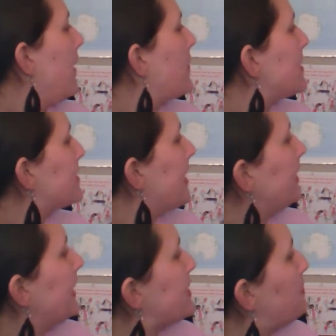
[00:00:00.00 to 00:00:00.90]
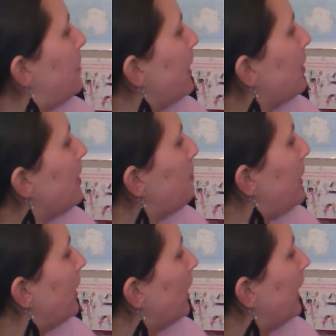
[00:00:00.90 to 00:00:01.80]
The sun gets bigger and
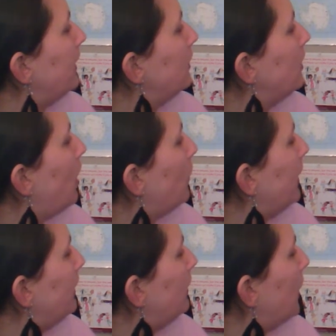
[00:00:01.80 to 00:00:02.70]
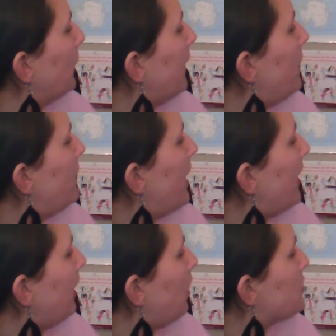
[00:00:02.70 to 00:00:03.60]
bigger and lower and lower, and then
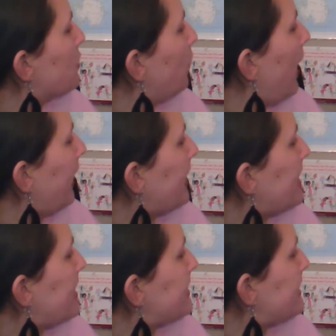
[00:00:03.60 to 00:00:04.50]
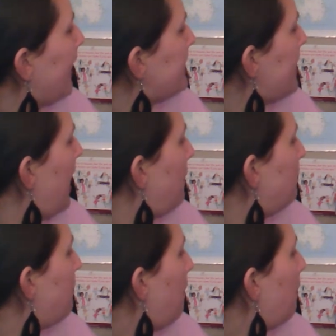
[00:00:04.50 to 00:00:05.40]
it goes away and it is nighttime.
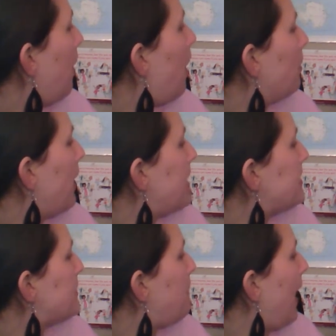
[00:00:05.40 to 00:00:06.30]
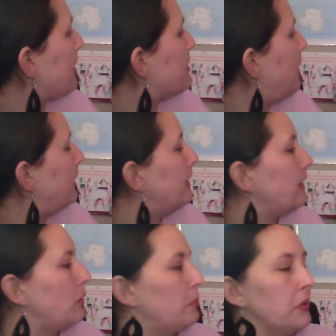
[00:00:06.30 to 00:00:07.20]
Pa rides us back to my
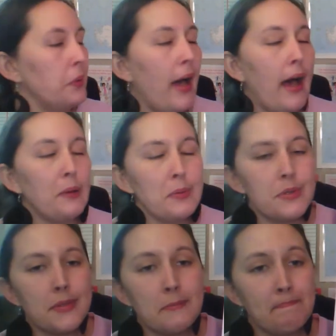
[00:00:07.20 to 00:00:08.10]
little blue house.